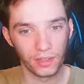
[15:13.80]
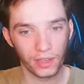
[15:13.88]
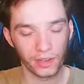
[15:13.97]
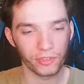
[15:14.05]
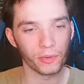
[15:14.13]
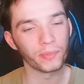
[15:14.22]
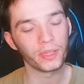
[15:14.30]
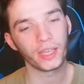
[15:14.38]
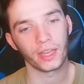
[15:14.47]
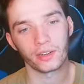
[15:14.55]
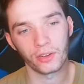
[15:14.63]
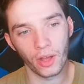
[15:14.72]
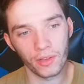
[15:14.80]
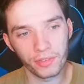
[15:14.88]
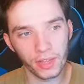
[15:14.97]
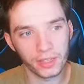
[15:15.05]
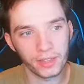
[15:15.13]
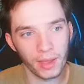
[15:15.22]
And for me, I don't know, I feel
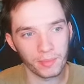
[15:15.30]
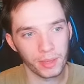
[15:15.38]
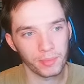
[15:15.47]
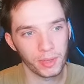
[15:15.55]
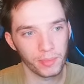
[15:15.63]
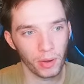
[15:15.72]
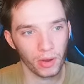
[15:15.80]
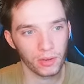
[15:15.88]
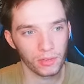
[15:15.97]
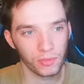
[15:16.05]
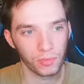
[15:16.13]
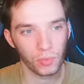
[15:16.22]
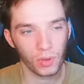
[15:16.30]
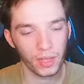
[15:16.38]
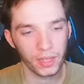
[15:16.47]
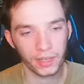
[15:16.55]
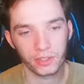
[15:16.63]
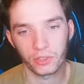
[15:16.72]
like that might be part of why,
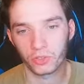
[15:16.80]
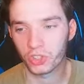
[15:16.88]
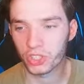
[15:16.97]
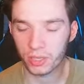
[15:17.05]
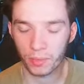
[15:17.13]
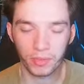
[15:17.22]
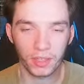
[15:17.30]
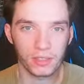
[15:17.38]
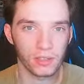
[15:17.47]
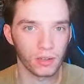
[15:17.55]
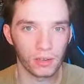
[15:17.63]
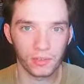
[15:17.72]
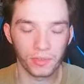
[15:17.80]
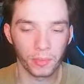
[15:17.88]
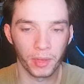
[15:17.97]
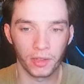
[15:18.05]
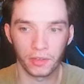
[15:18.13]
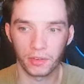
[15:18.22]
I don't know, just something is off
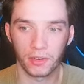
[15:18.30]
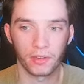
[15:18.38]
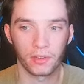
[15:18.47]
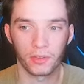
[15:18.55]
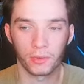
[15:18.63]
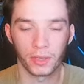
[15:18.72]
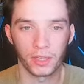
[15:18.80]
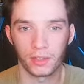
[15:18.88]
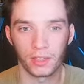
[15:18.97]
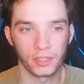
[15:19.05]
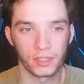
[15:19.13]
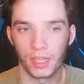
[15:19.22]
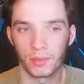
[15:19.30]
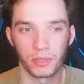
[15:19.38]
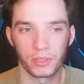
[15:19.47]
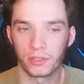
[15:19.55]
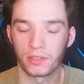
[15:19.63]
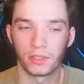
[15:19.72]
about the way the
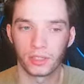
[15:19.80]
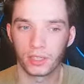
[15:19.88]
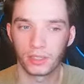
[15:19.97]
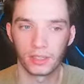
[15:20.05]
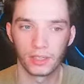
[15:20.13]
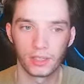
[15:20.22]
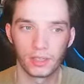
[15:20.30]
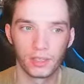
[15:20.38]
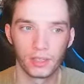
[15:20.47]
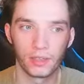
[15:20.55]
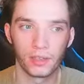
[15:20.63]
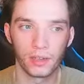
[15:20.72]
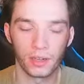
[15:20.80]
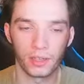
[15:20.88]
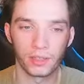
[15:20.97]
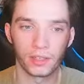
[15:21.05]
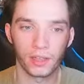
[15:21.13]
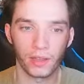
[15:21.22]
lightsabers look uh,
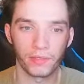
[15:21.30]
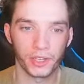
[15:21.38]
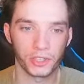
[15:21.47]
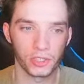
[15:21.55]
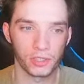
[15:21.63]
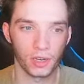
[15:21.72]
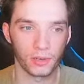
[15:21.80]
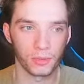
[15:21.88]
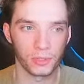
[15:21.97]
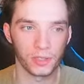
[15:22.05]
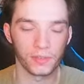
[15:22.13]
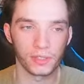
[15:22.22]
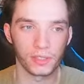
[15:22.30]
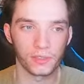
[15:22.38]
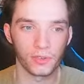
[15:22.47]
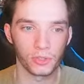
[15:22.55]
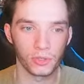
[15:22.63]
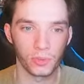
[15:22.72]
in the live-action Star Wars ever since
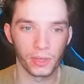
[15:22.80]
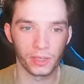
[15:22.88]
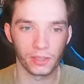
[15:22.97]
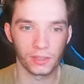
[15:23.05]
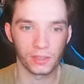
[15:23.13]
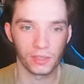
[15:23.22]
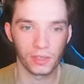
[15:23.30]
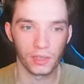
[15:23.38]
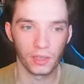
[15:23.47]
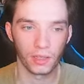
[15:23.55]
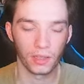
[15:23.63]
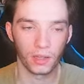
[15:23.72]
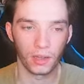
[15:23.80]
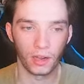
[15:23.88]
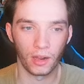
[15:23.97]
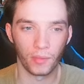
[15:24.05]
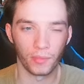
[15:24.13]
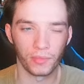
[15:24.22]
Force Awakens.
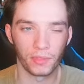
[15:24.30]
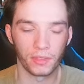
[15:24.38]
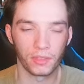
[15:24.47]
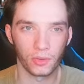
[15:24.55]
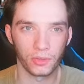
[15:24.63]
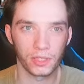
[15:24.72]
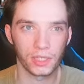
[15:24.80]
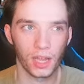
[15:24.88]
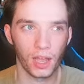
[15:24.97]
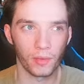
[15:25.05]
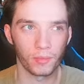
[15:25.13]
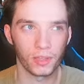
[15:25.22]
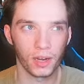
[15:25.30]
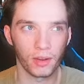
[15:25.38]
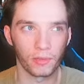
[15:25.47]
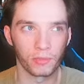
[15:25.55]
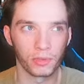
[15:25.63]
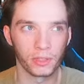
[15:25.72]
Um, the only time that I
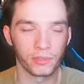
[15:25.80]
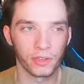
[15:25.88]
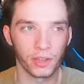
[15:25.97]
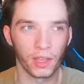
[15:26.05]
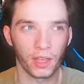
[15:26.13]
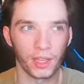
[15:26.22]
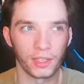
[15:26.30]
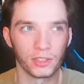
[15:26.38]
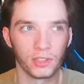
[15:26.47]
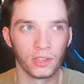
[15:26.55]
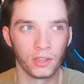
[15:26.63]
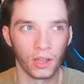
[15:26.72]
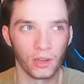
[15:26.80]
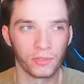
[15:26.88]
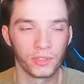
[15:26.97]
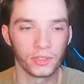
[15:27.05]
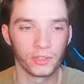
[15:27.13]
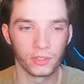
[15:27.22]
really felt like I
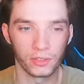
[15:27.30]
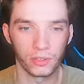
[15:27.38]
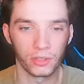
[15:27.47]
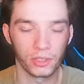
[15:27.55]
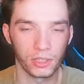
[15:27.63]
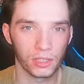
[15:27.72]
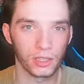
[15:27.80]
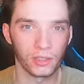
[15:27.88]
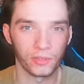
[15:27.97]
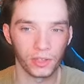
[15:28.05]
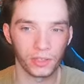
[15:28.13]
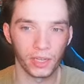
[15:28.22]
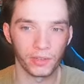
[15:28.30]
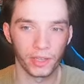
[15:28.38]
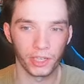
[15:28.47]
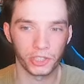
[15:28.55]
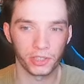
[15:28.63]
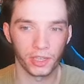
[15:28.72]
loved the look of the
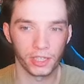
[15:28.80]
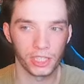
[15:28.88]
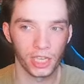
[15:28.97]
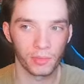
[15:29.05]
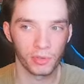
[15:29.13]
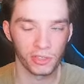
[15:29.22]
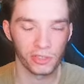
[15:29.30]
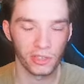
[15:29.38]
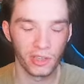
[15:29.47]
live-action lightsabers